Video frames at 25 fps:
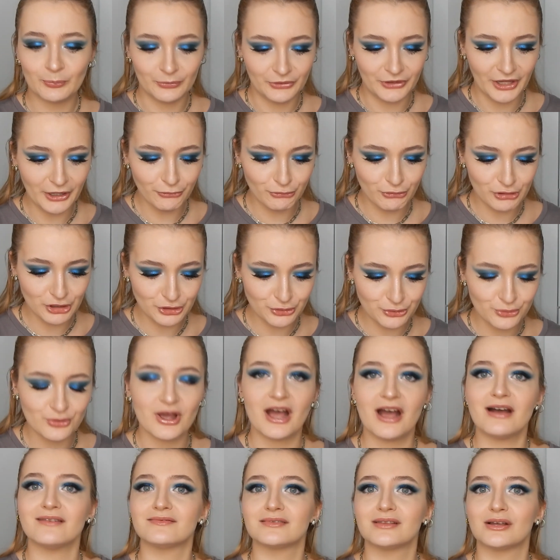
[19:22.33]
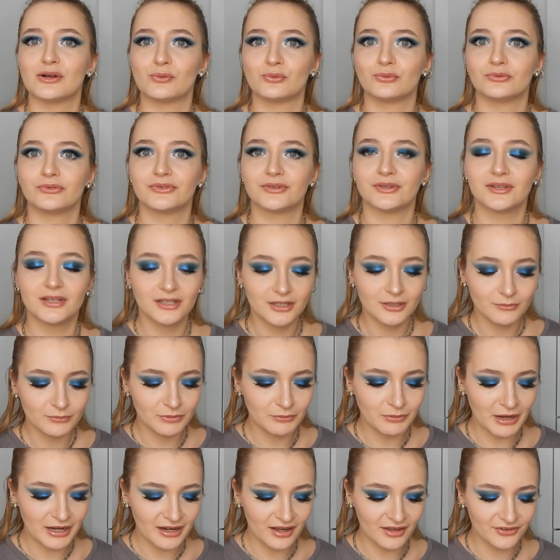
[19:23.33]
They really do have loads.
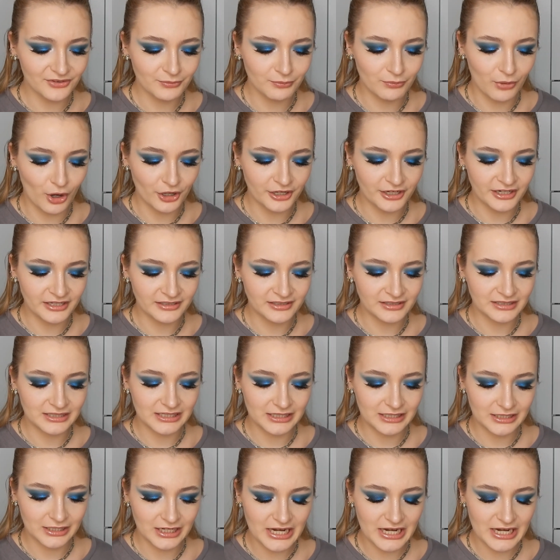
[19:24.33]
My cousin bought it